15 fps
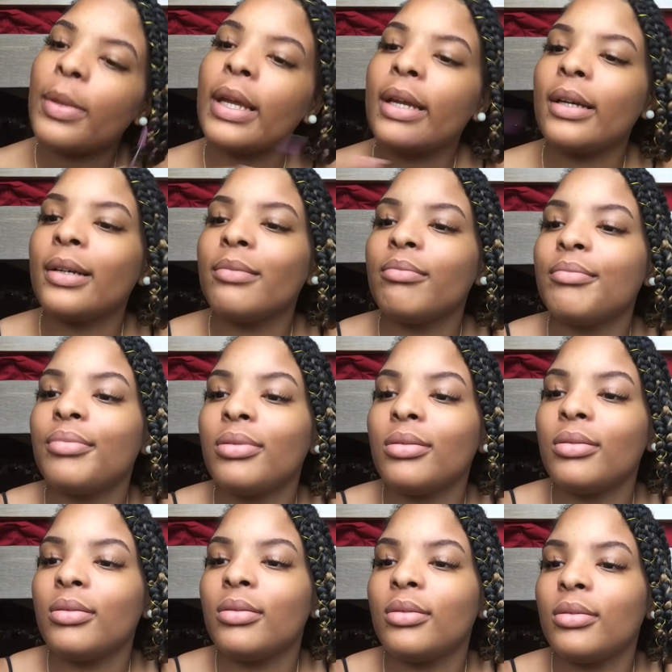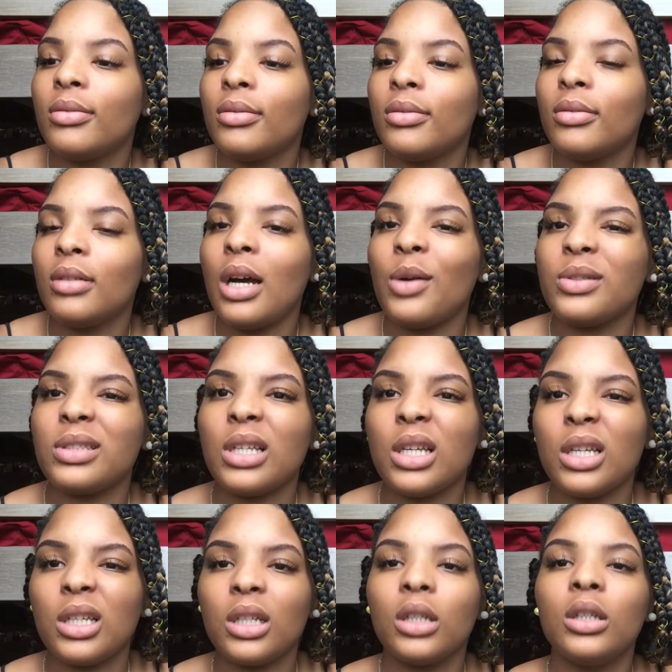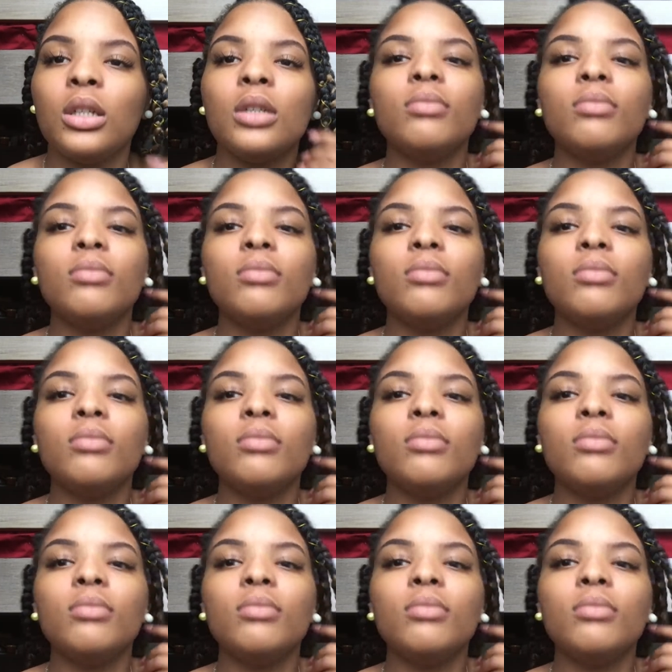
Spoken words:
makeup, I was like